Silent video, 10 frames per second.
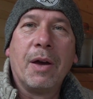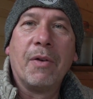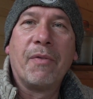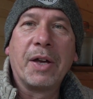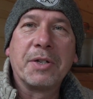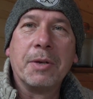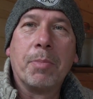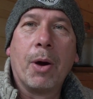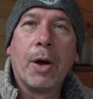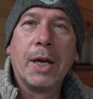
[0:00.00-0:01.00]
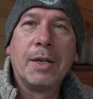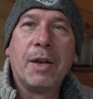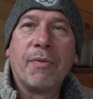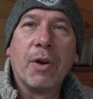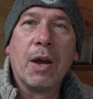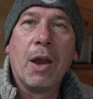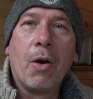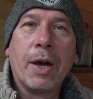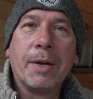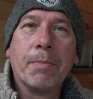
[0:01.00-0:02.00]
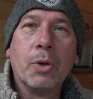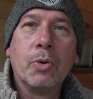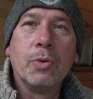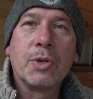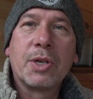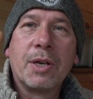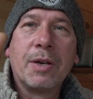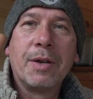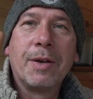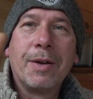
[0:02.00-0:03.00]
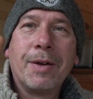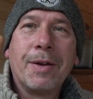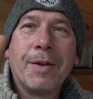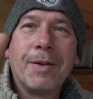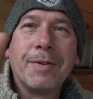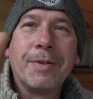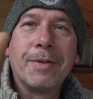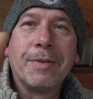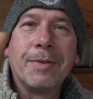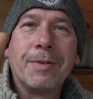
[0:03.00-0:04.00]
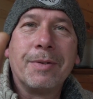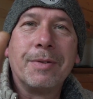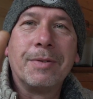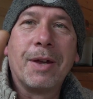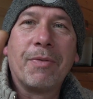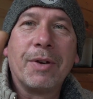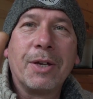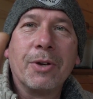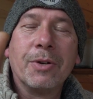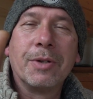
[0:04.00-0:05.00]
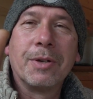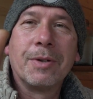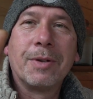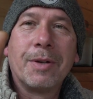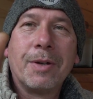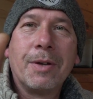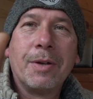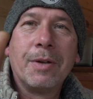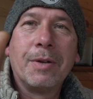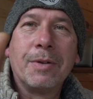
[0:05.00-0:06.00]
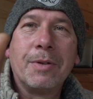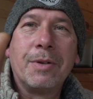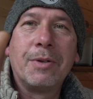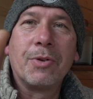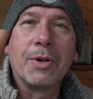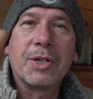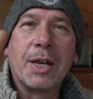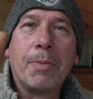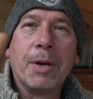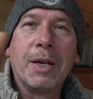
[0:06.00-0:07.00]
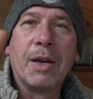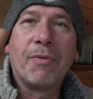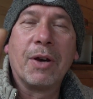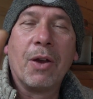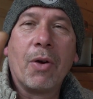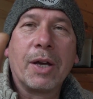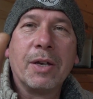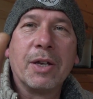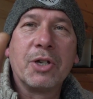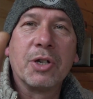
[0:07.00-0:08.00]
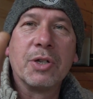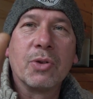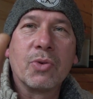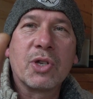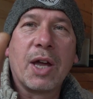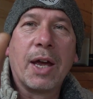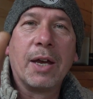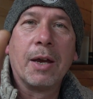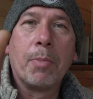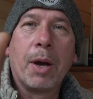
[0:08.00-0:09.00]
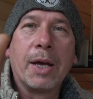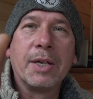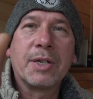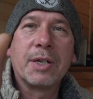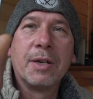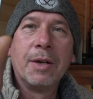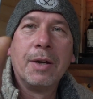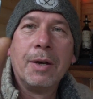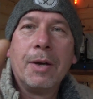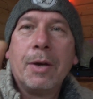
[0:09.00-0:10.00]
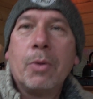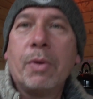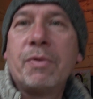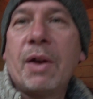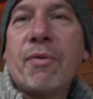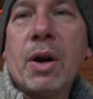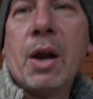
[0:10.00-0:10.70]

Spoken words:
affected by different light moods, it's definitely good. try sleeping in different light conditions or staying in a place with different